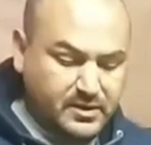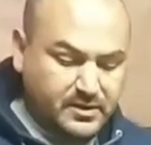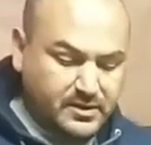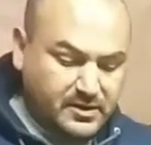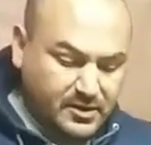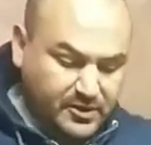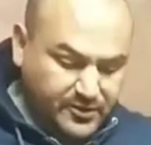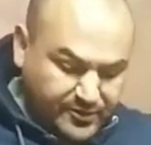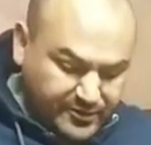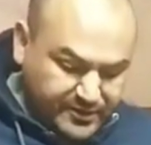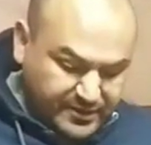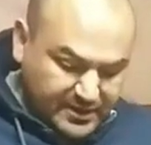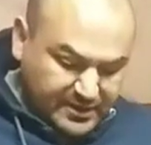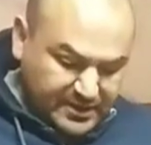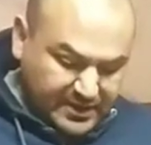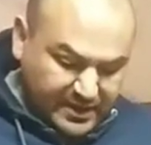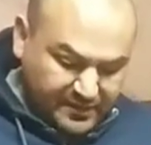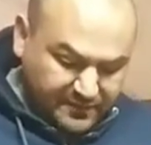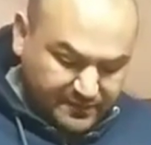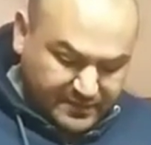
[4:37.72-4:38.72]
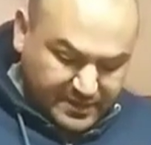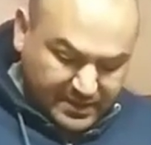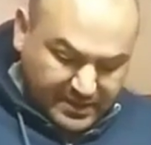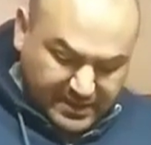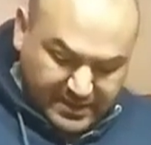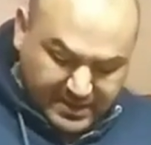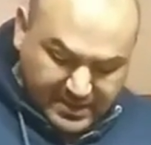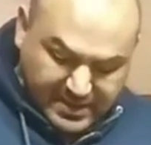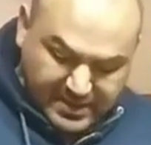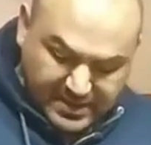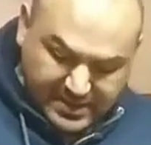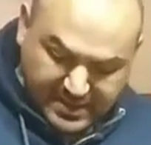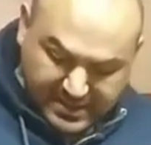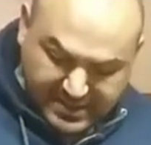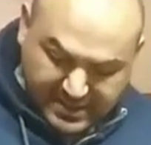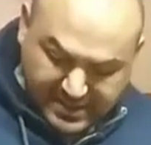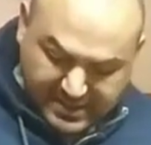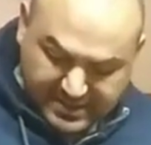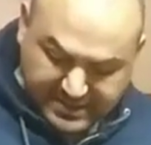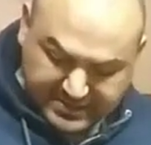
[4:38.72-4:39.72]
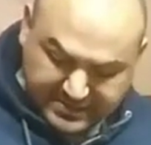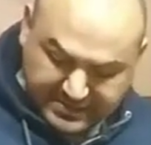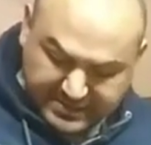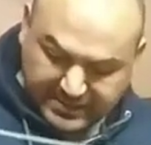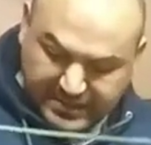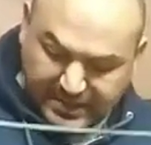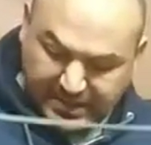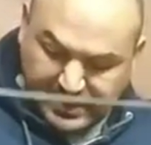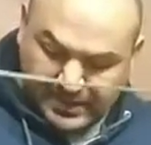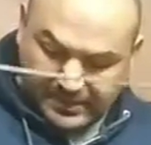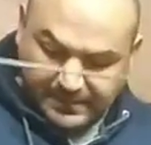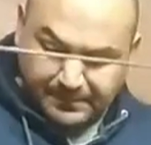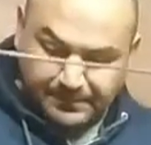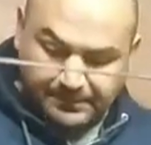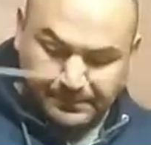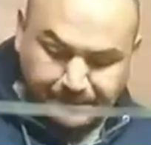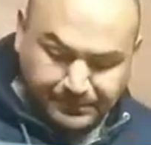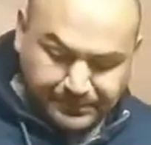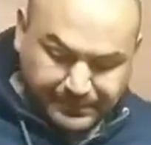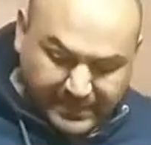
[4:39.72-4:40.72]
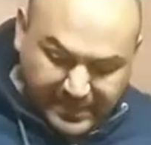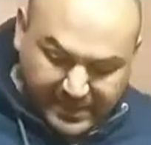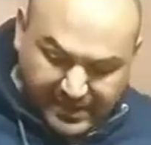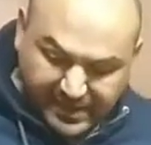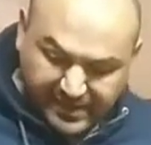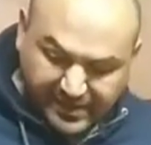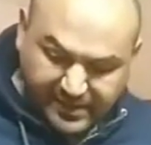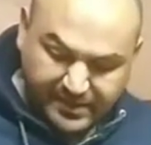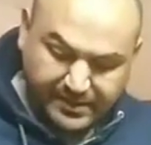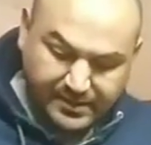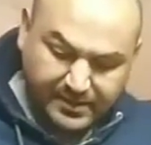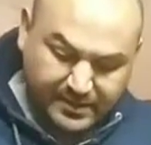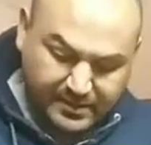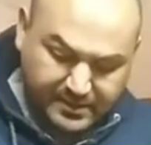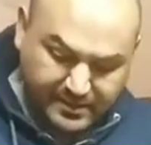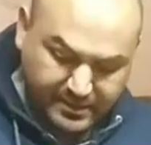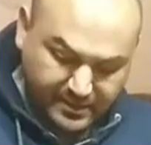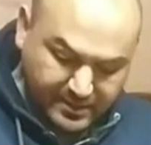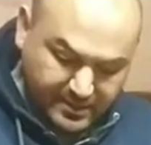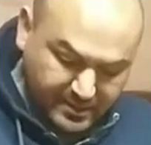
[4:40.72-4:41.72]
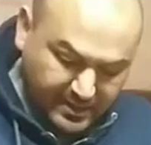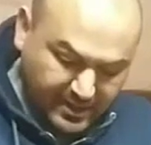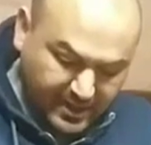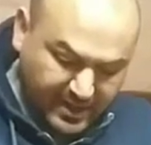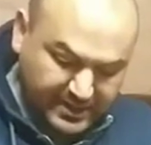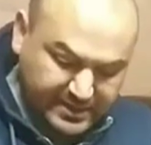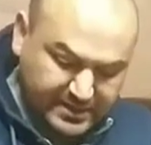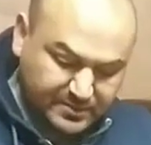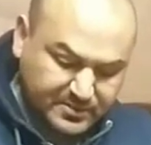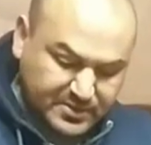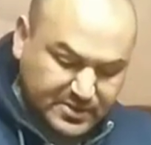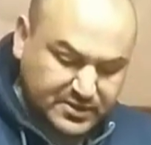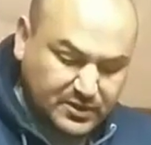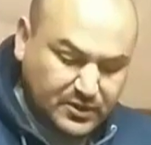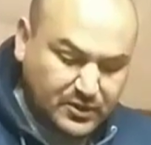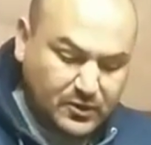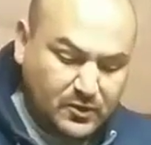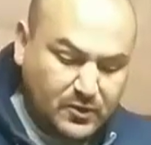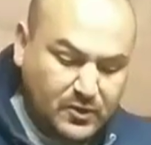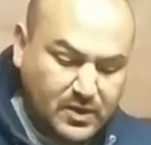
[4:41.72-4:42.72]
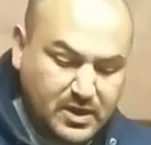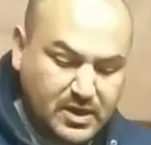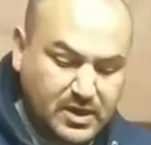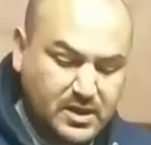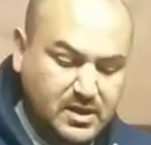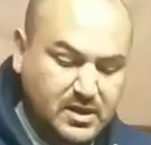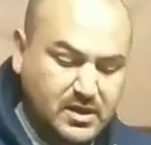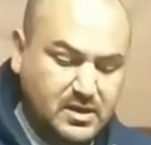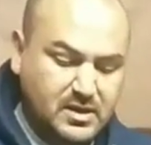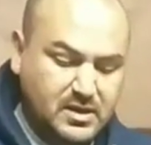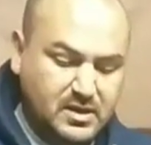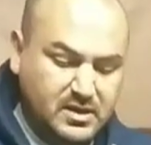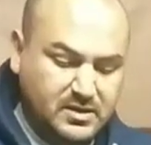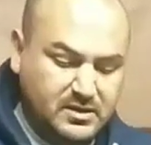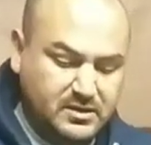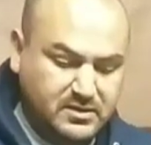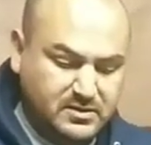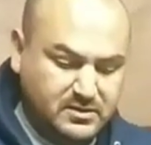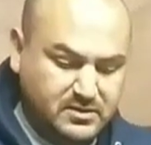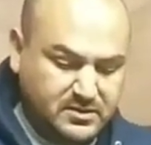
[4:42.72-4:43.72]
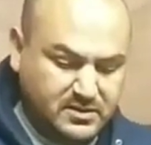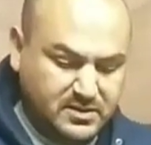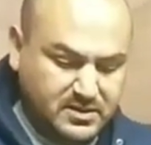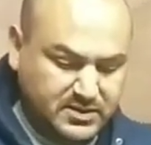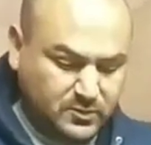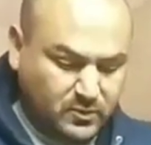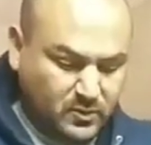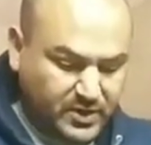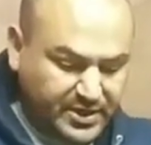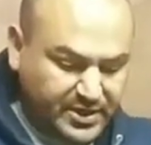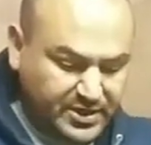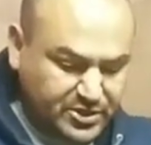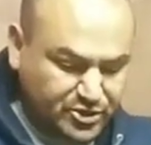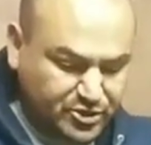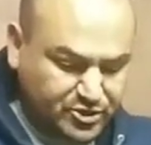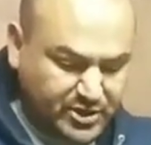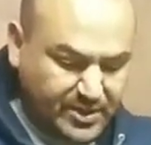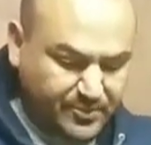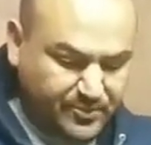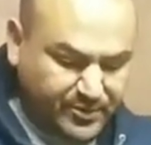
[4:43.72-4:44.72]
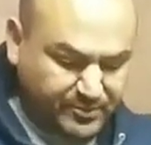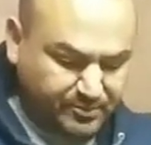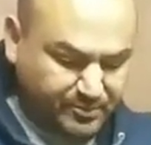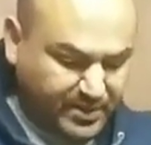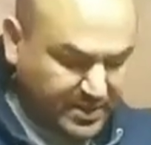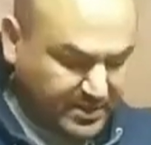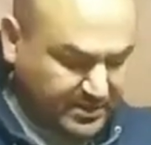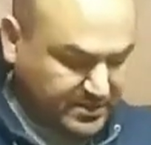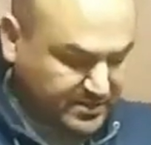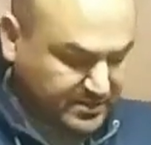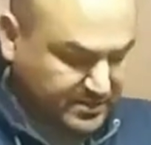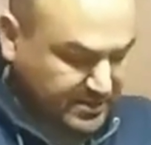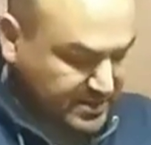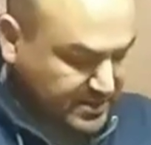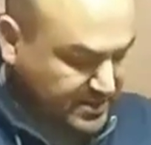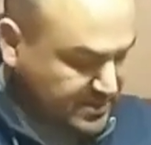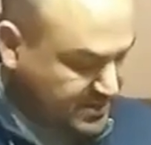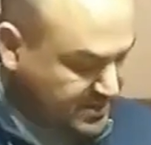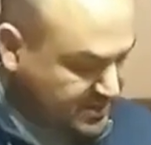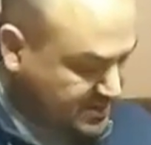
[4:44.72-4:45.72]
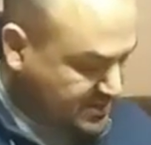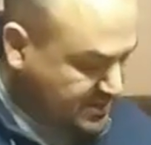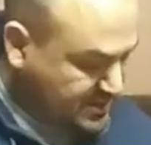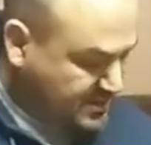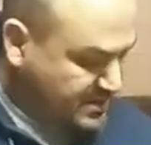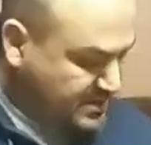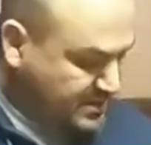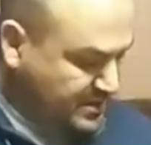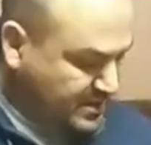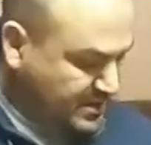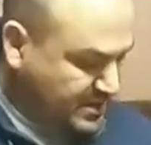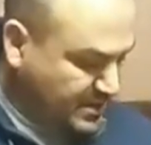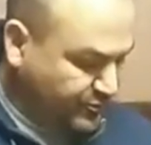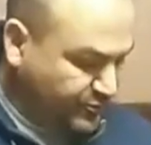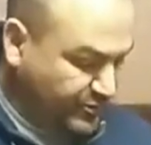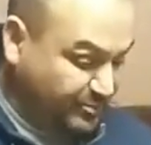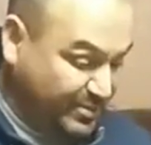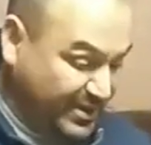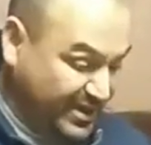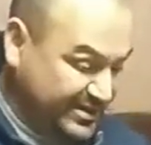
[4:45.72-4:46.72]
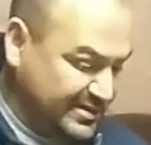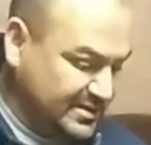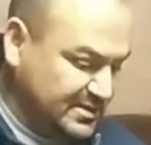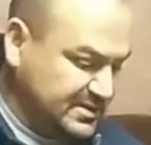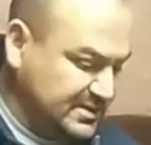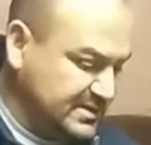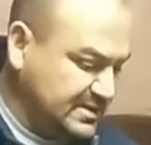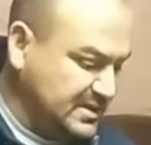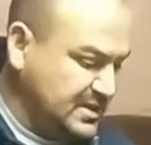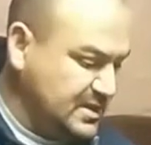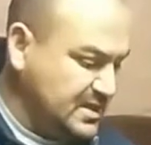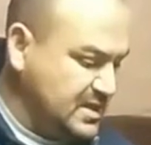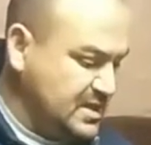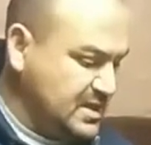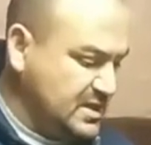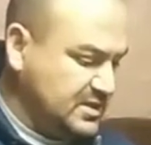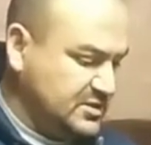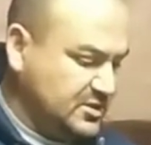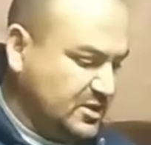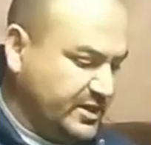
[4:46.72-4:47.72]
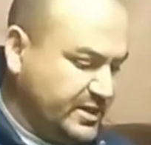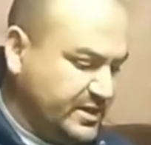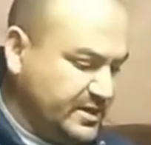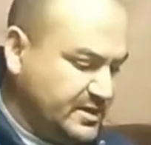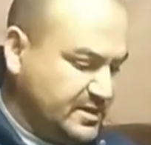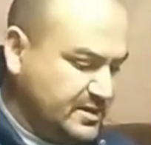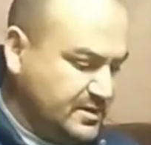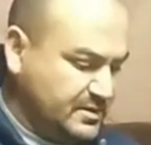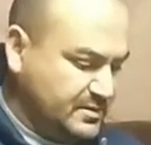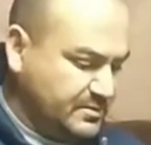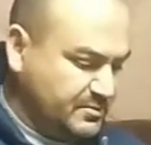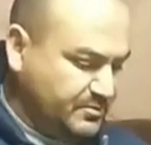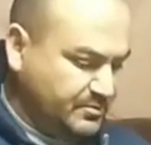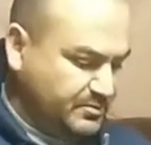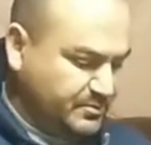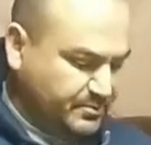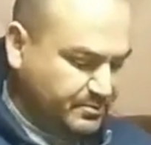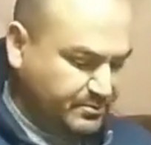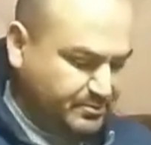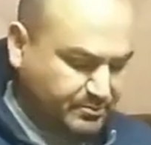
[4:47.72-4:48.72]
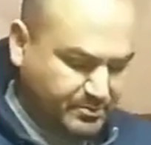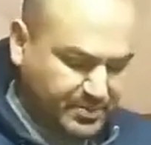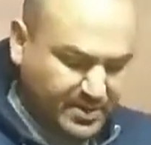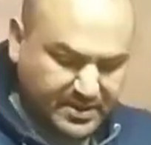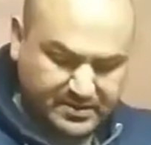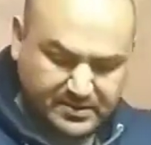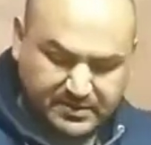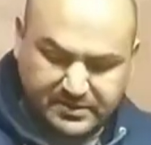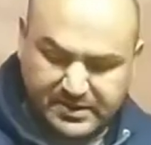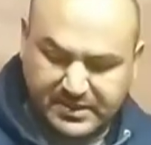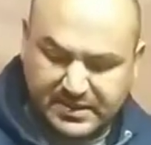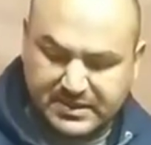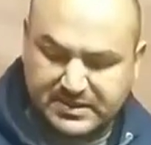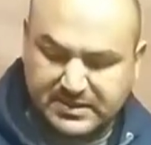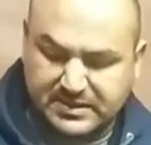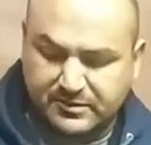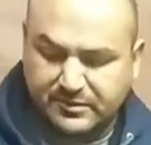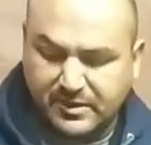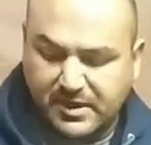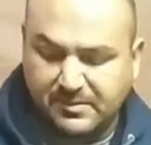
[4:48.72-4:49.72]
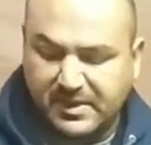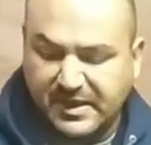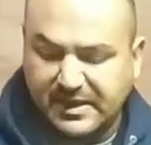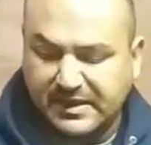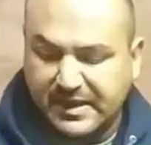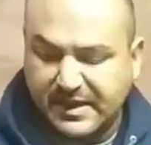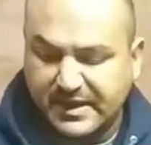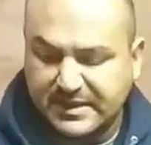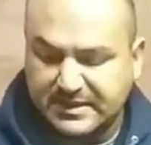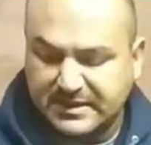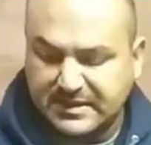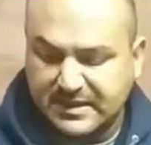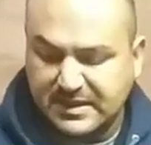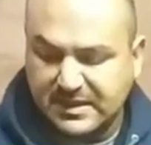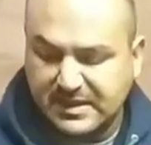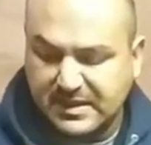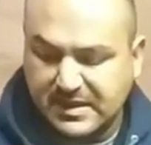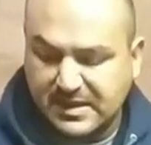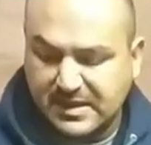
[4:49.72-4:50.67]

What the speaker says: The other thing that I've done is I had them sew this 1-inch strap with buckles so I could buckle these around my legs.